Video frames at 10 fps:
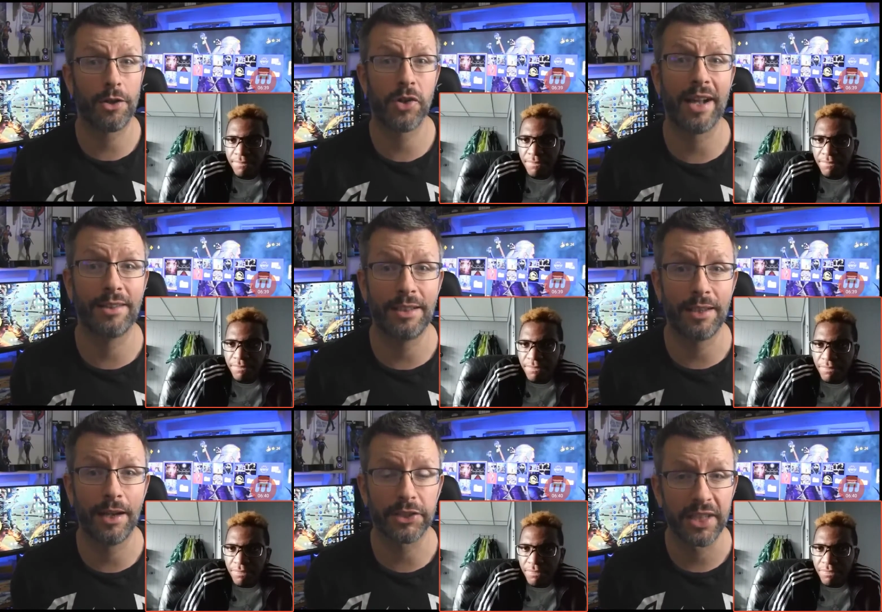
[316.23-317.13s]
Speaker 1: the contract
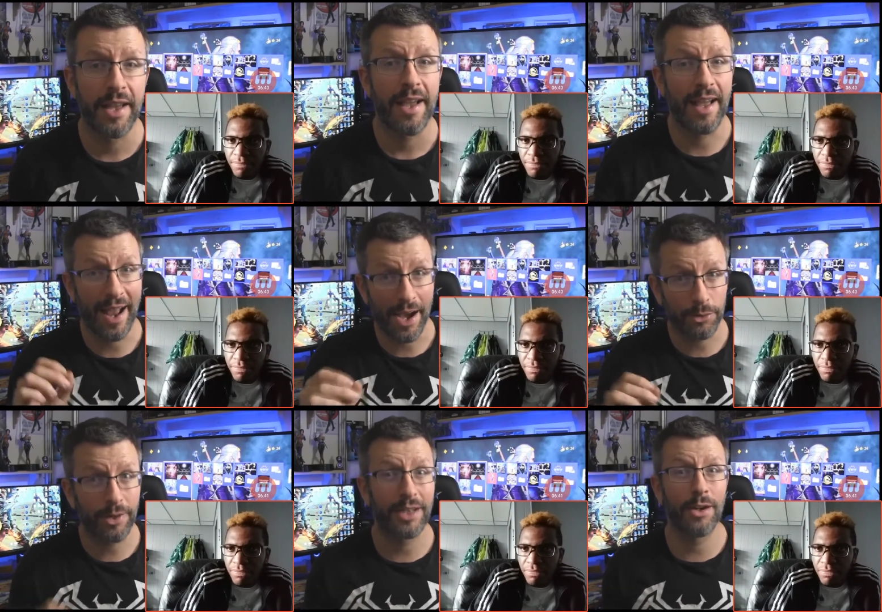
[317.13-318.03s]
details. And
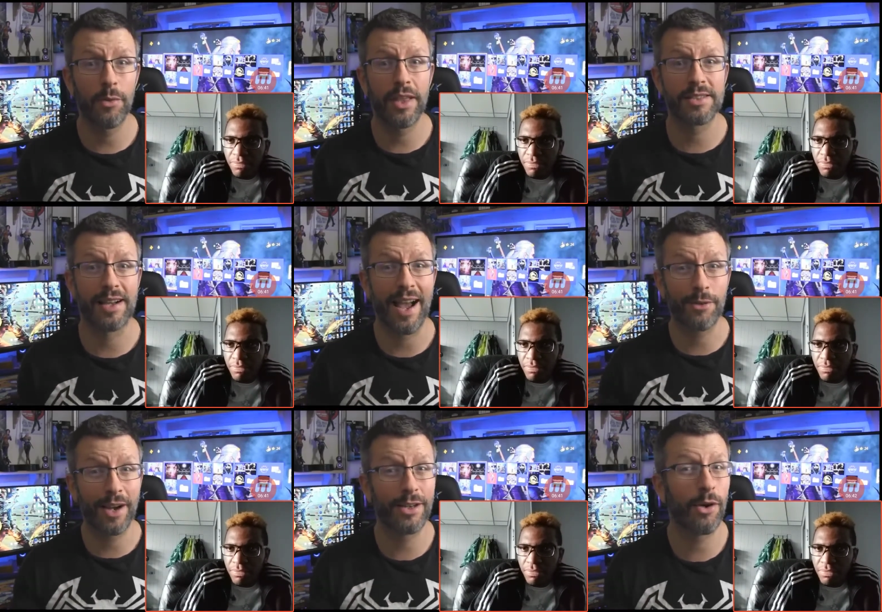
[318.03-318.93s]
how do I know this?
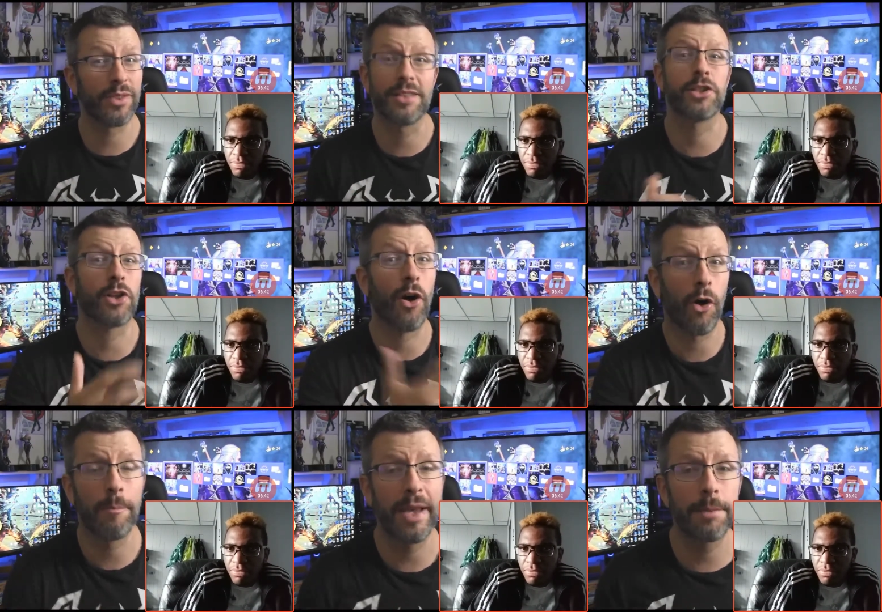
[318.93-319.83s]
And how do I know this is
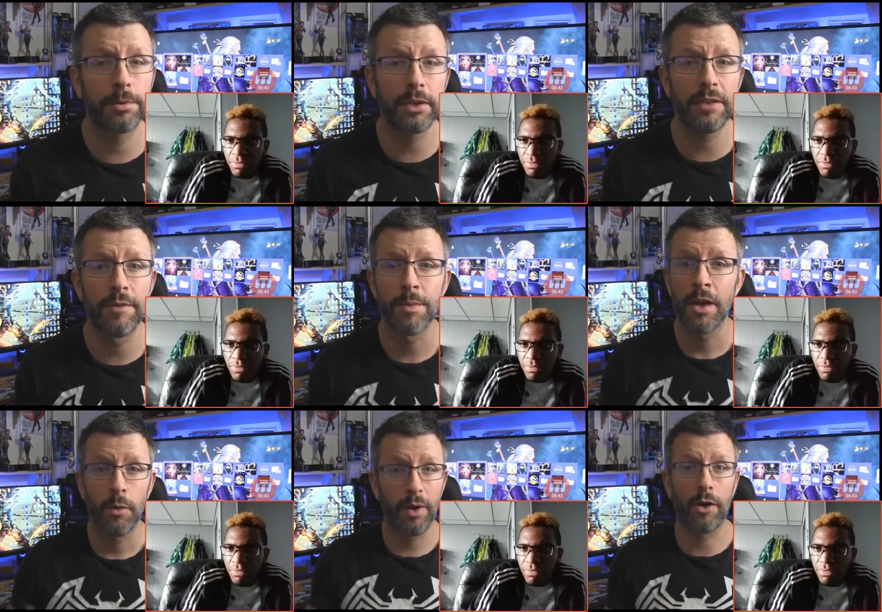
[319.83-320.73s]
all make-believe?
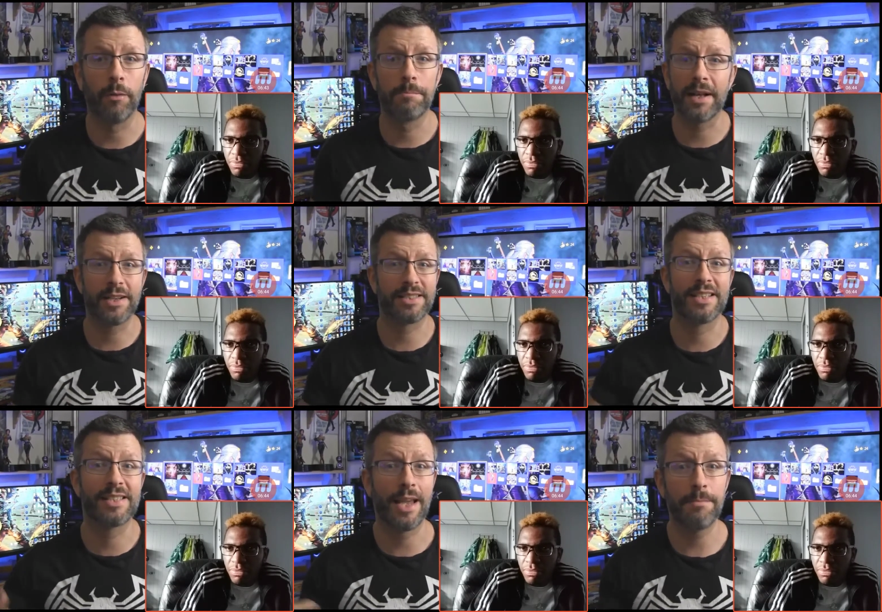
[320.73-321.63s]
Well,
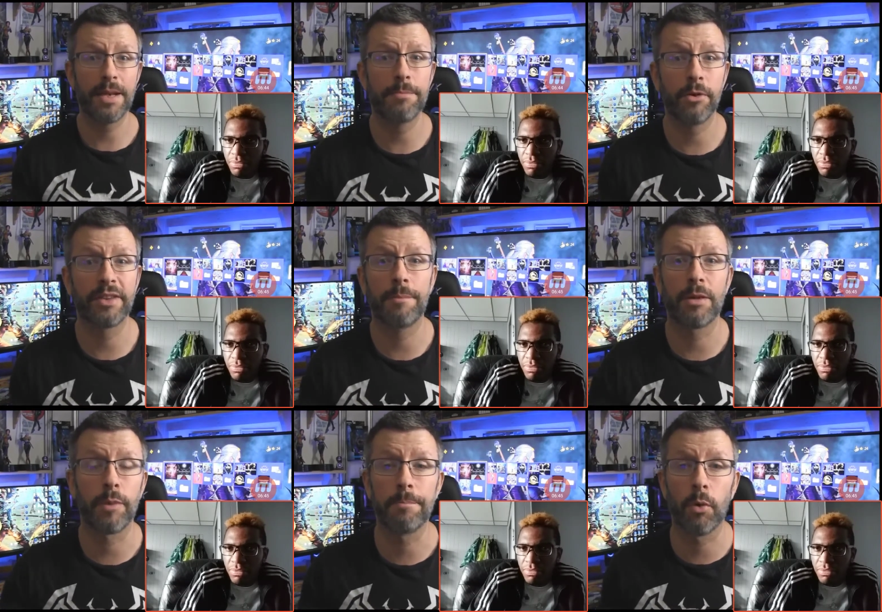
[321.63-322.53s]
because the same people
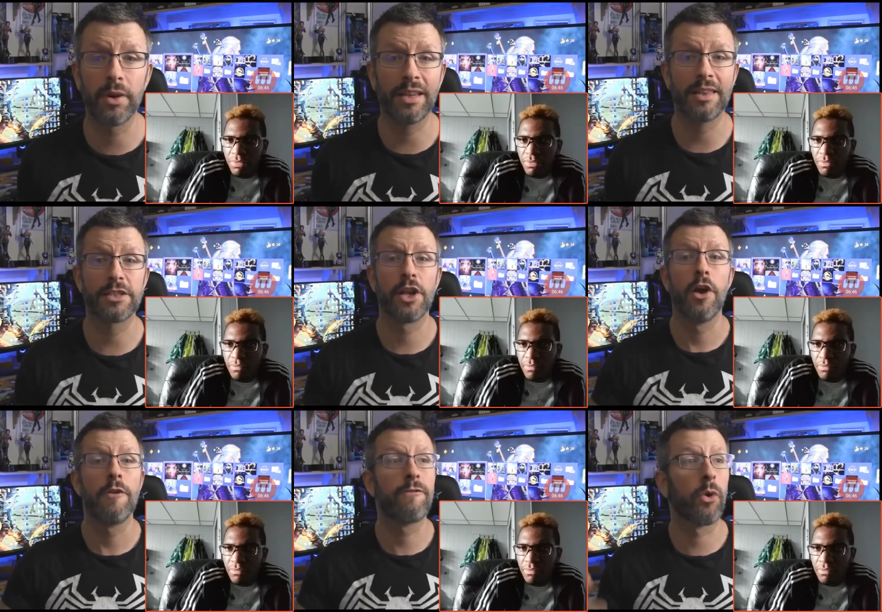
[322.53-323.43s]
that have been reporting
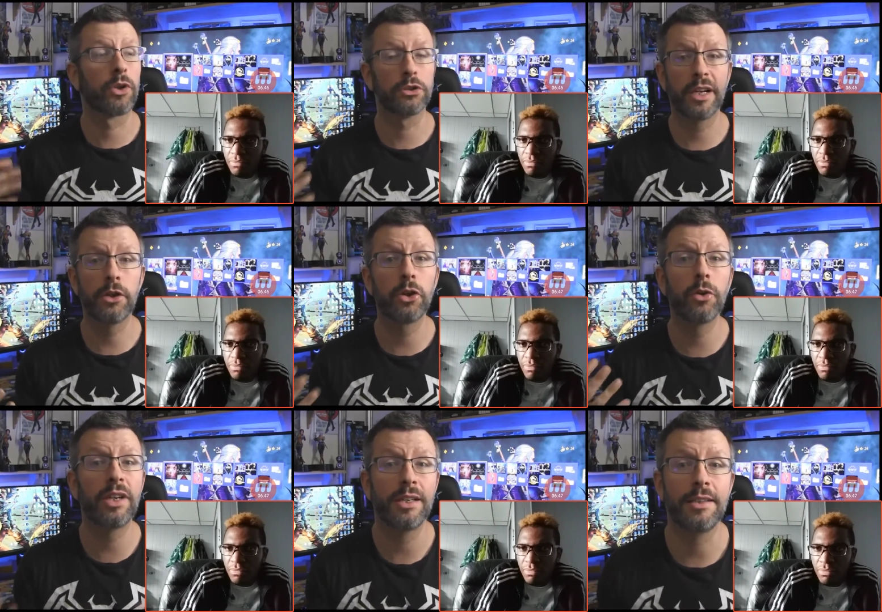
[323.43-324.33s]
this for
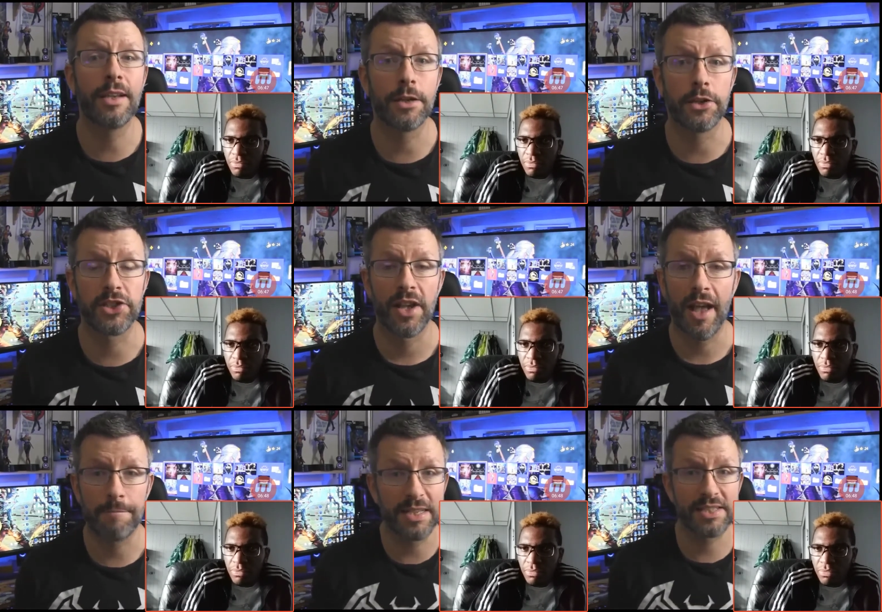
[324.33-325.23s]
literally
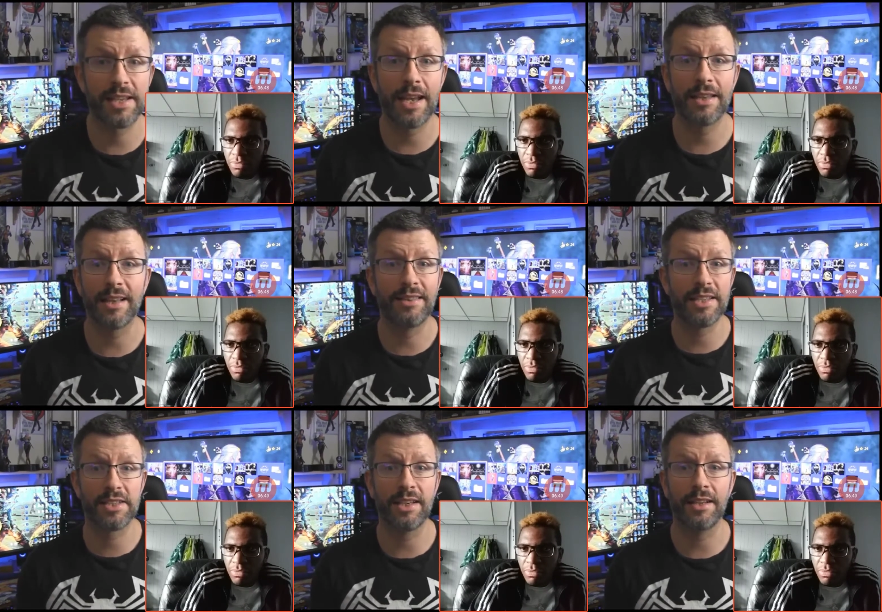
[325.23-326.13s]
years have been saying
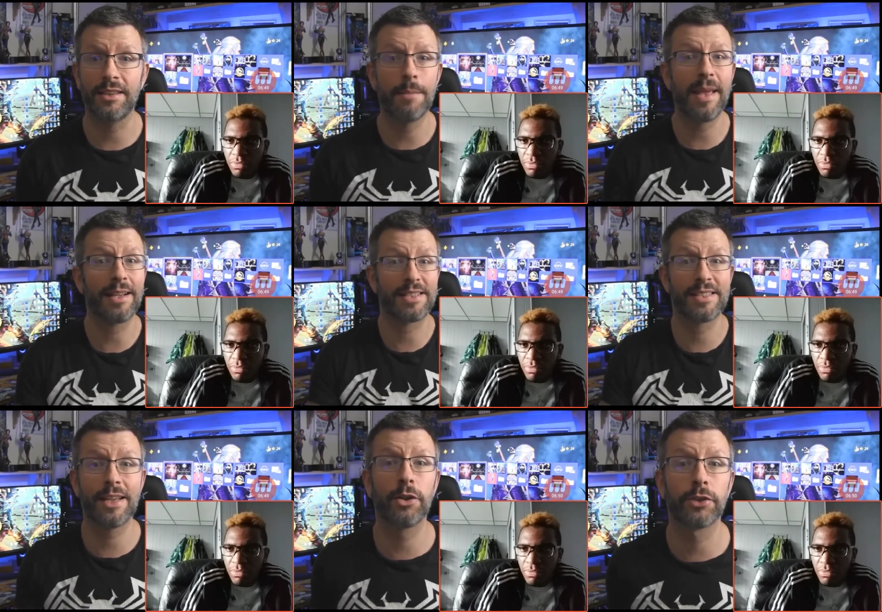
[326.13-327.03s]
that Disney didn't make
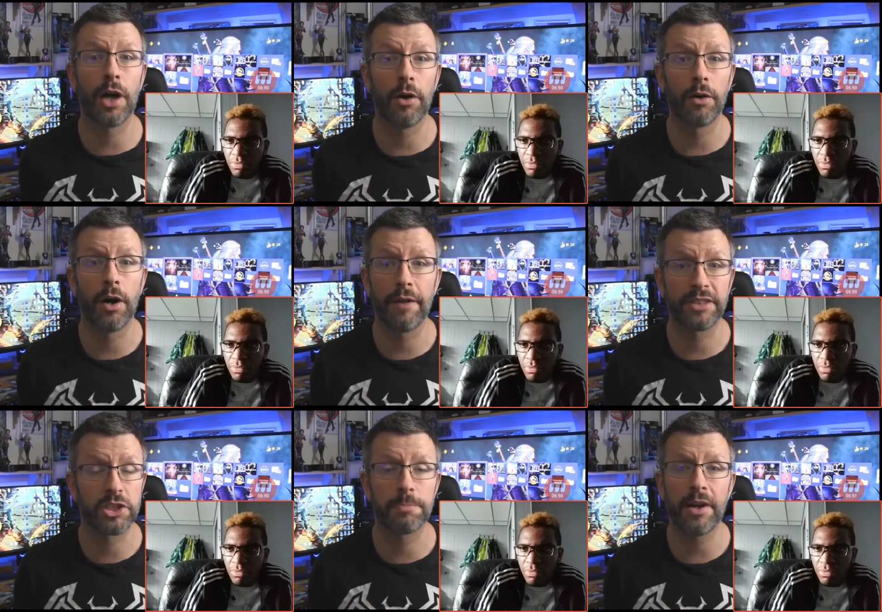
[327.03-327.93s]
a single dollar
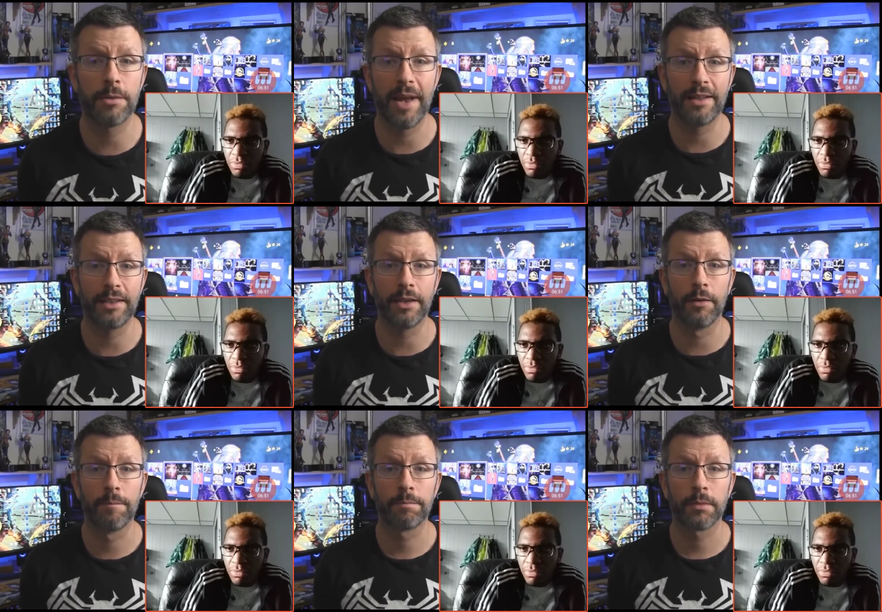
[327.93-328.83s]
off the Spider-Man
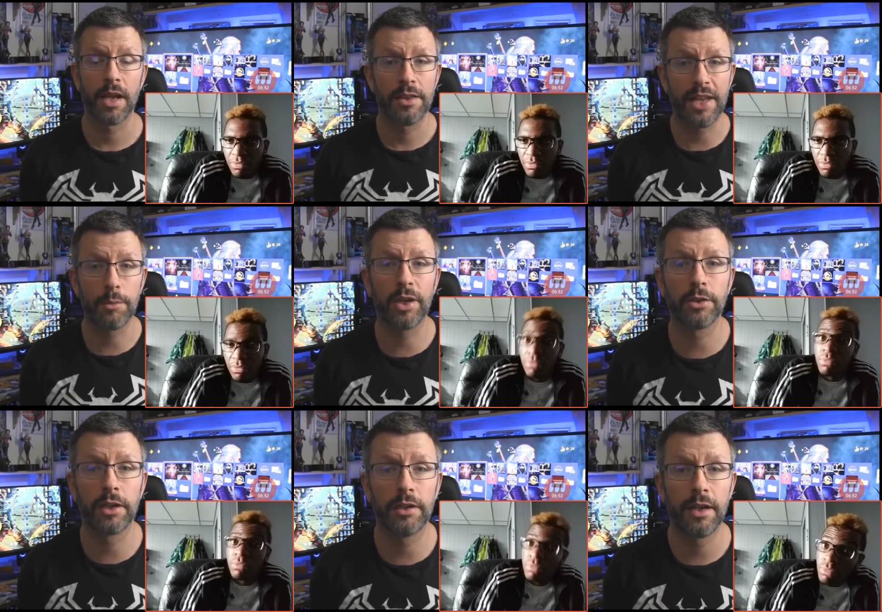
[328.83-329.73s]
deal. Then
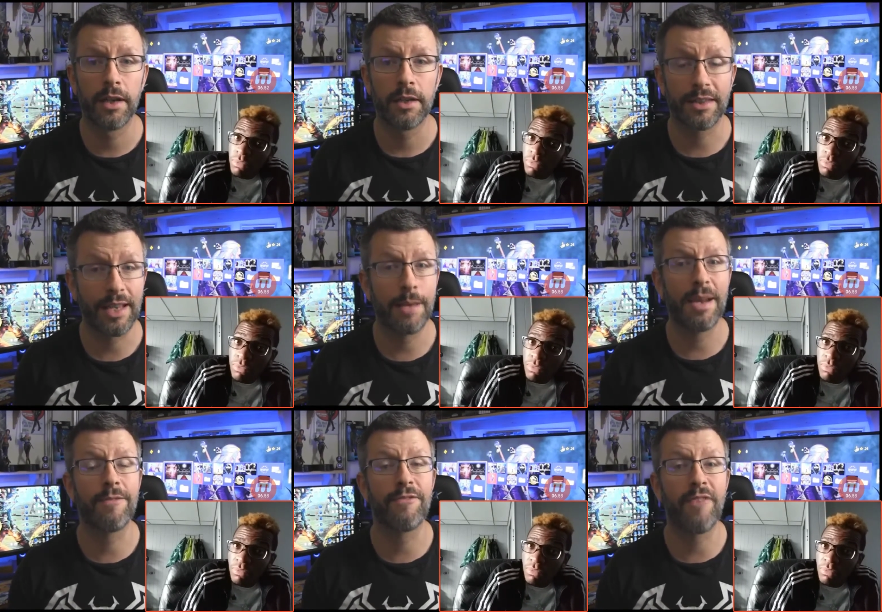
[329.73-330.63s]
we learned that they